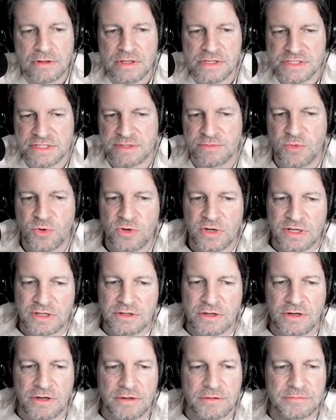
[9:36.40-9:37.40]
is the Morning
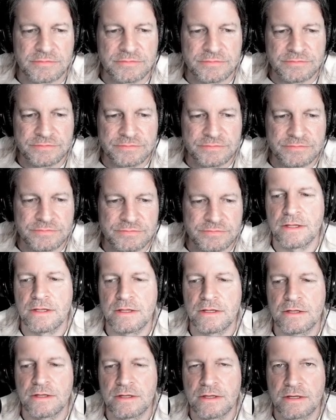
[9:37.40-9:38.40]
Call.
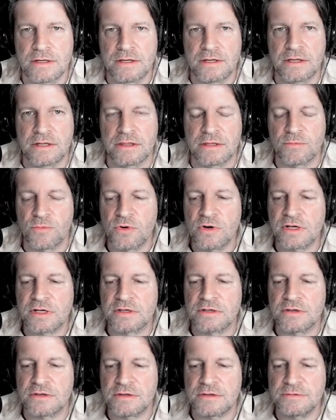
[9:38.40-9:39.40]
The Morning
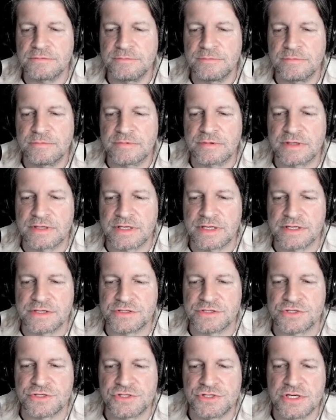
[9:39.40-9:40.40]
Call
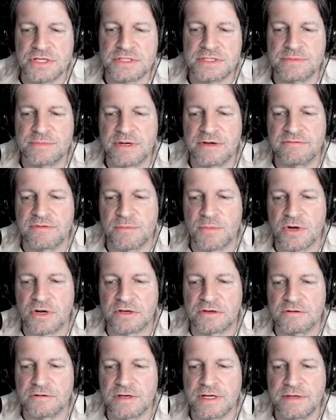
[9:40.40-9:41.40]
is just above the
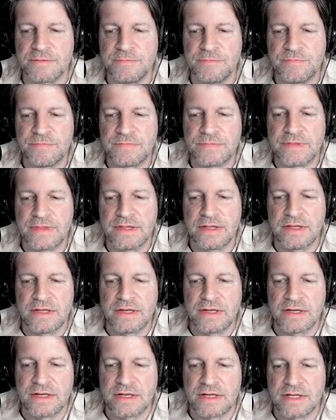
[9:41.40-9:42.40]
Mercury
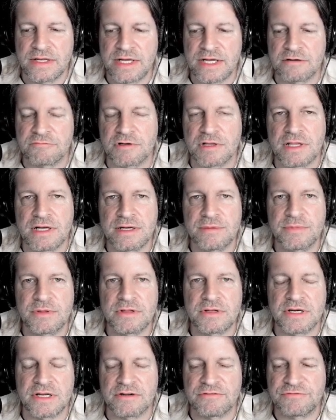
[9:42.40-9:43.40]
at a
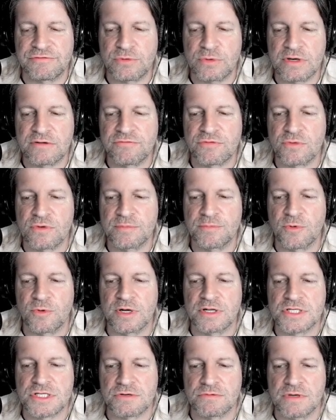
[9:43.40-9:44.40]
reliability of
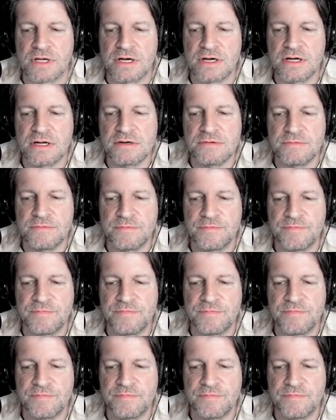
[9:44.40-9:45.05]
44.29